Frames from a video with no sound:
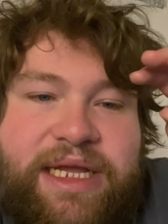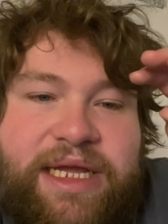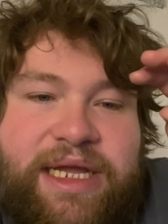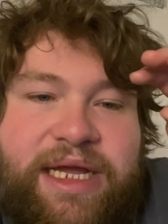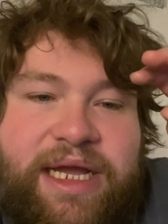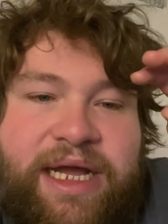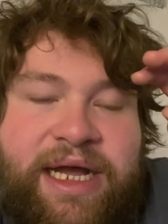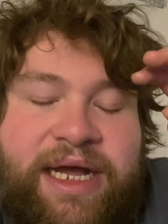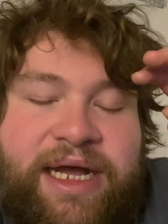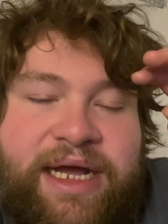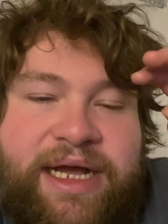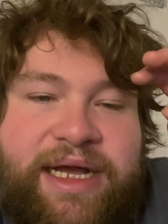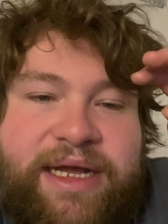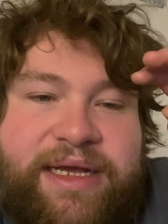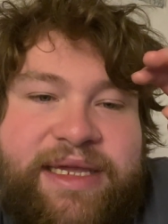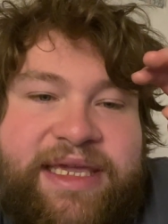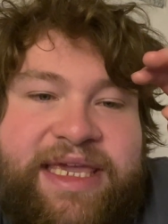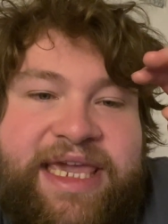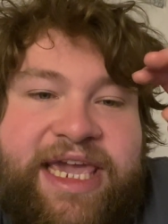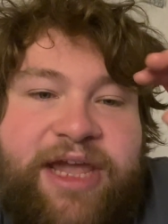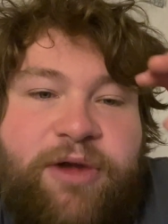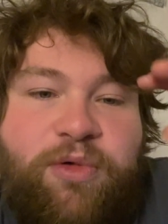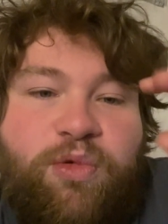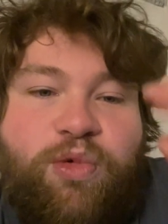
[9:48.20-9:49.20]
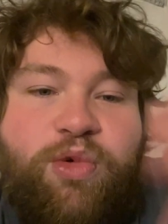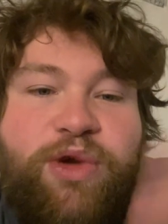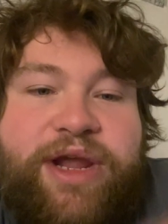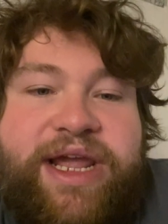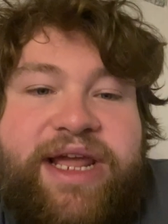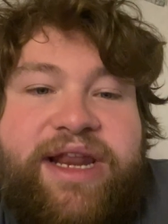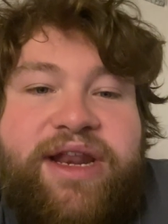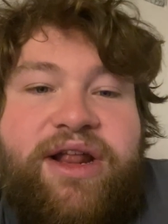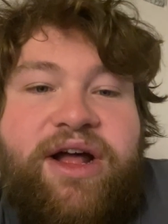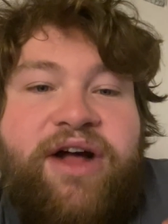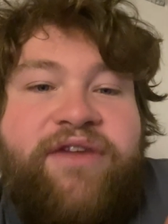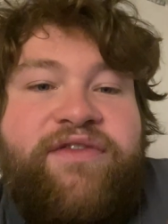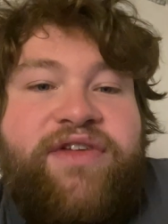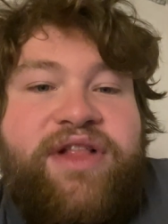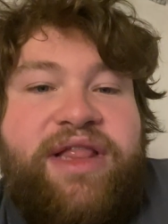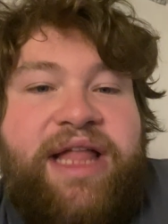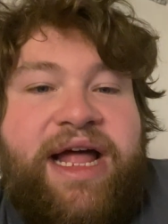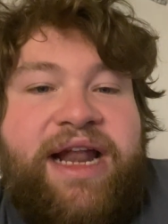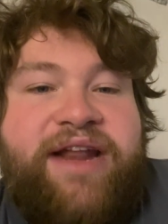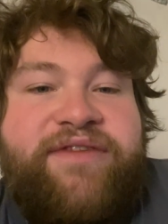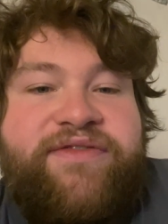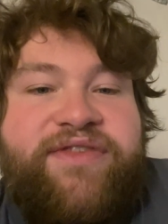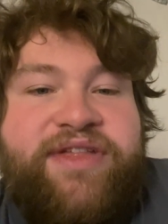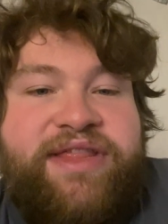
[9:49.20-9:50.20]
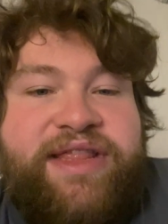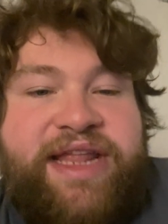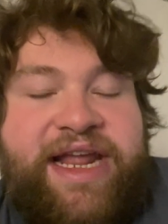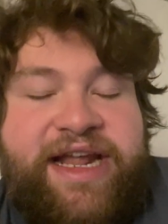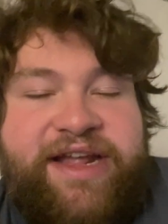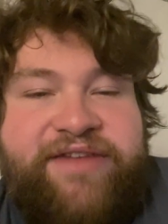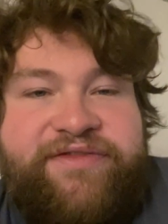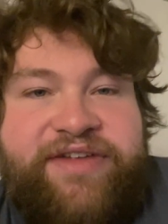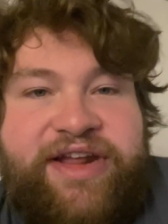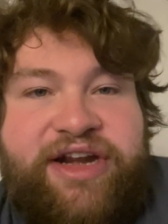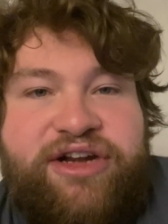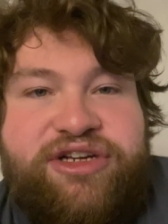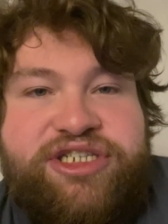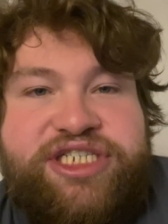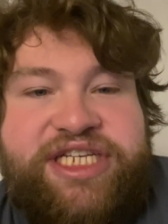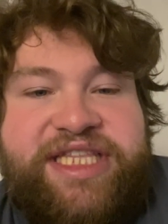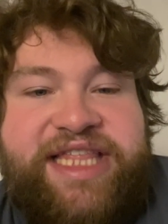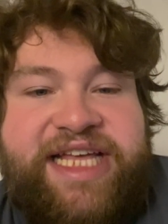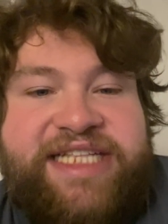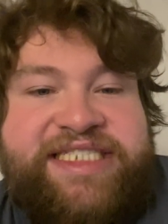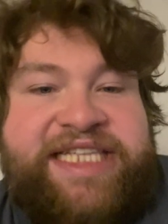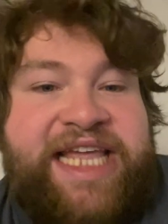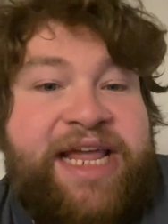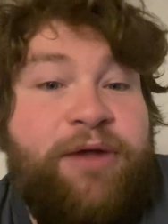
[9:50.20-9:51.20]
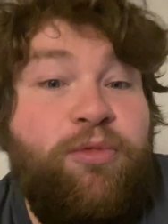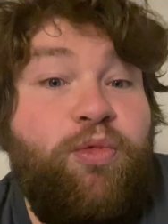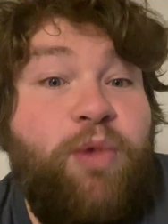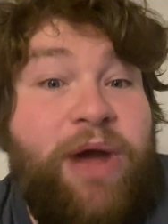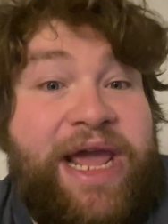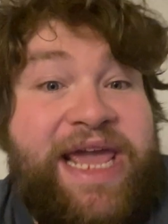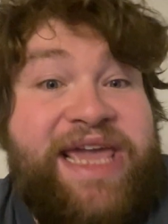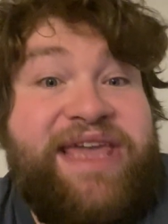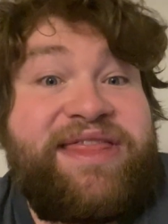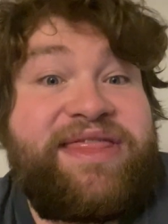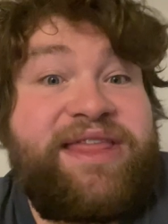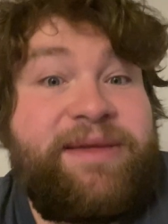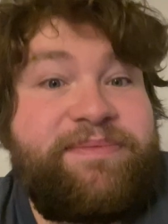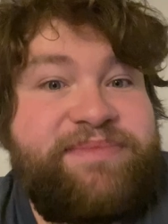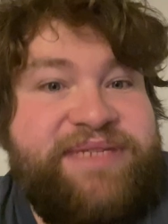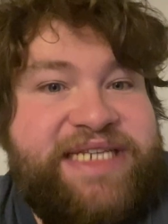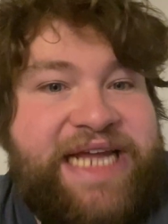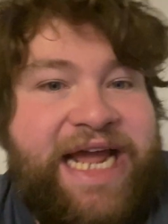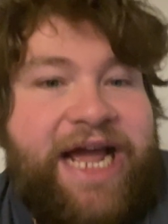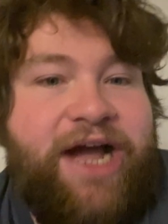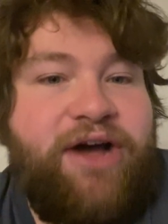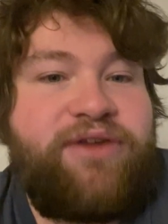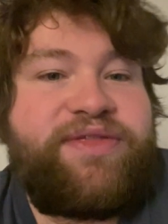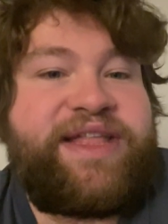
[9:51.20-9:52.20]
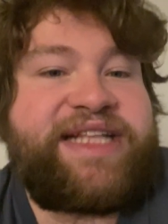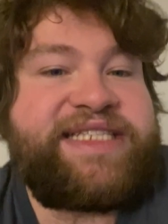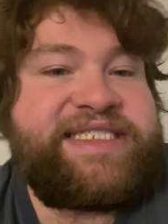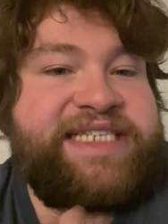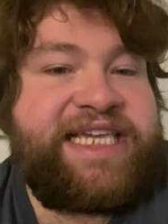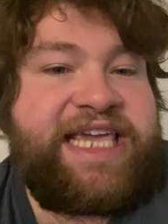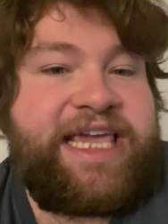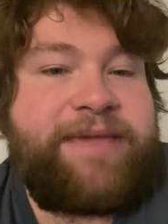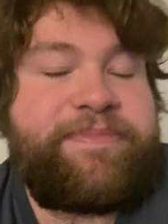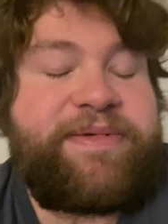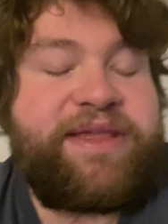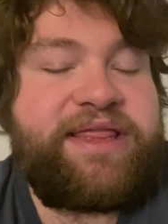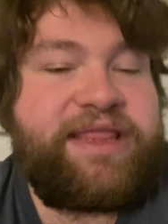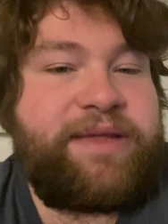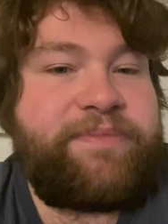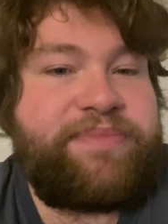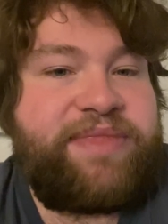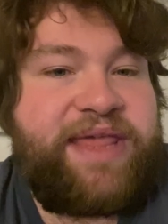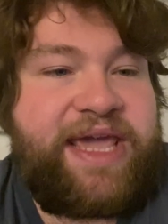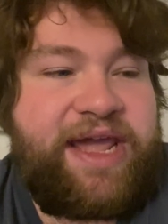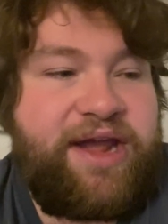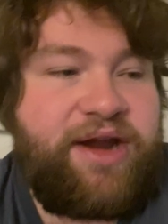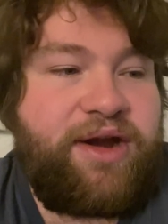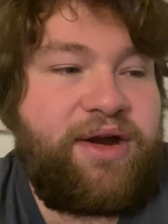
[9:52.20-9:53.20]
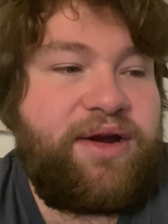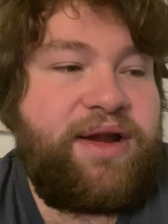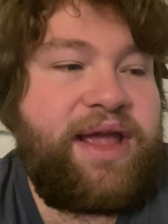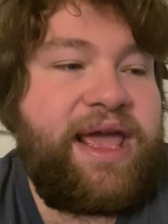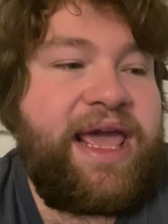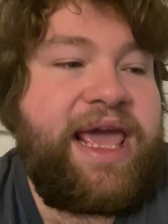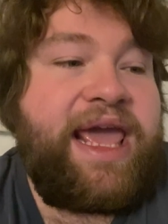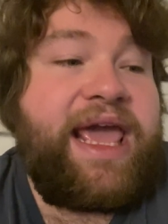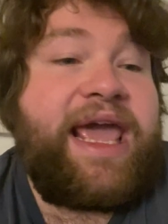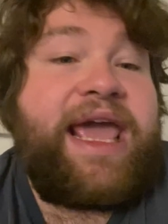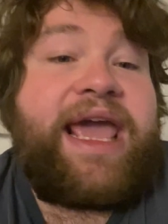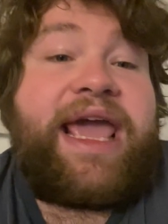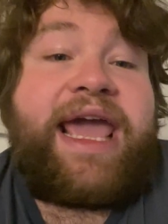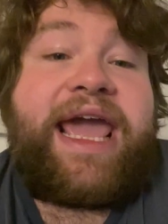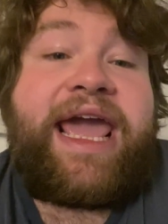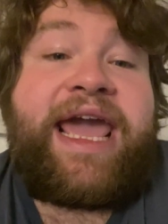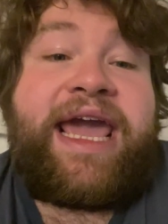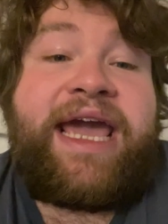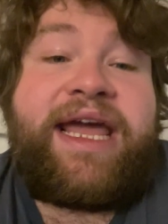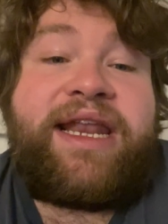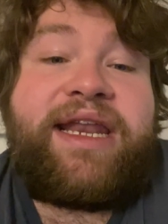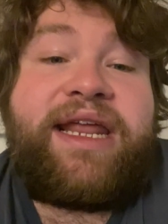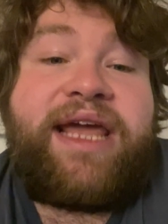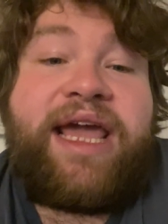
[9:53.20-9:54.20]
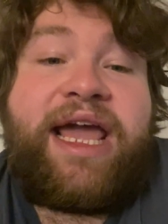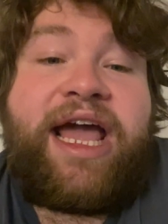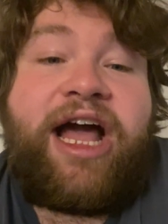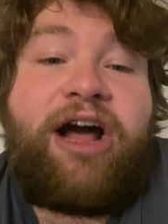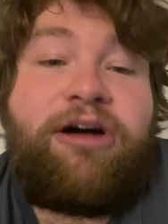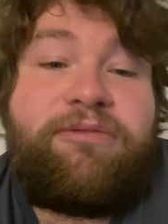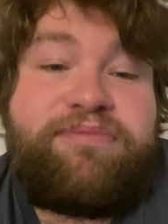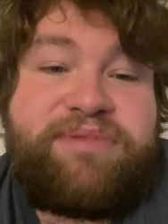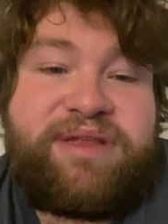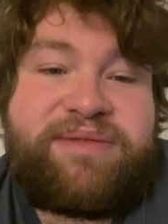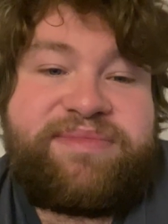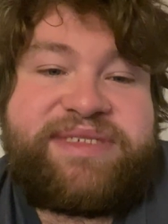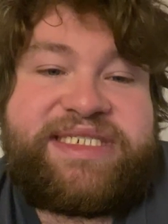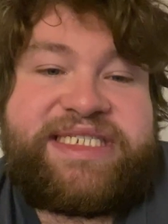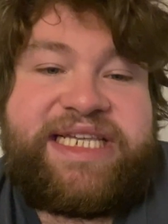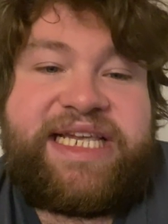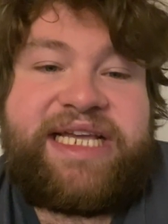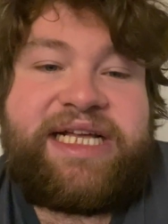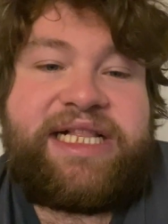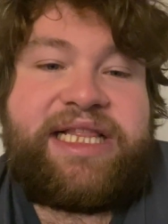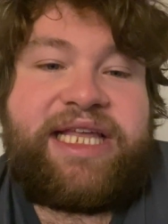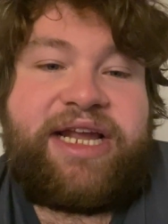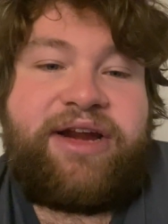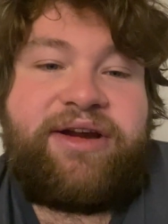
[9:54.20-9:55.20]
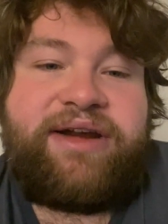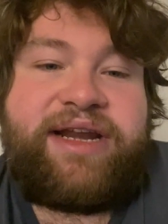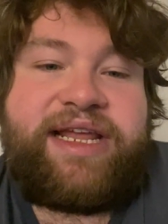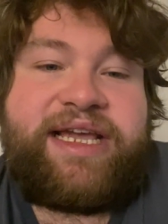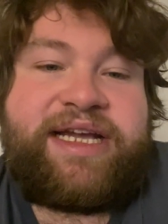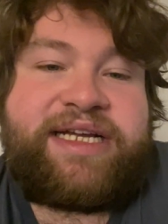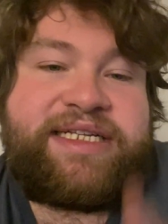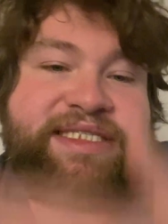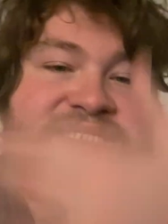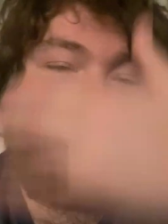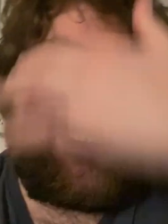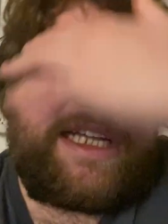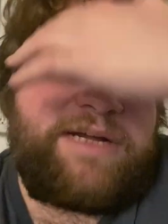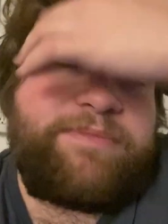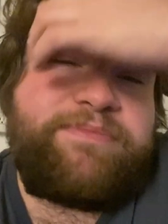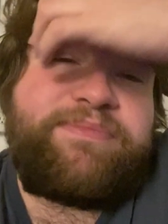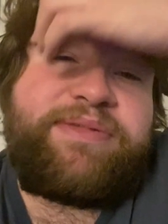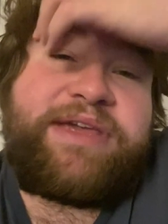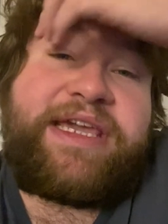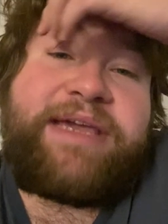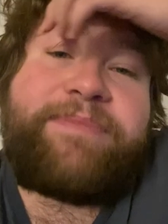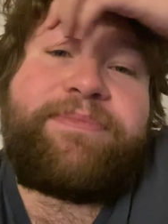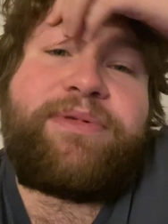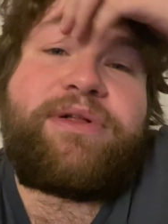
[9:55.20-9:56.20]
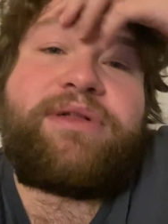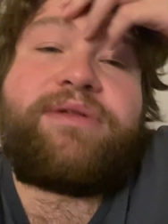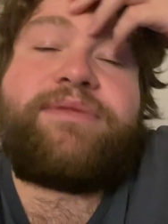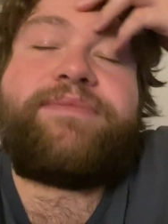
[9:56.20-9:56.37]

uh, get rid of a lot of the negative energy that's weighing them down, that's keeping them there, and help them see clarity. Because some people,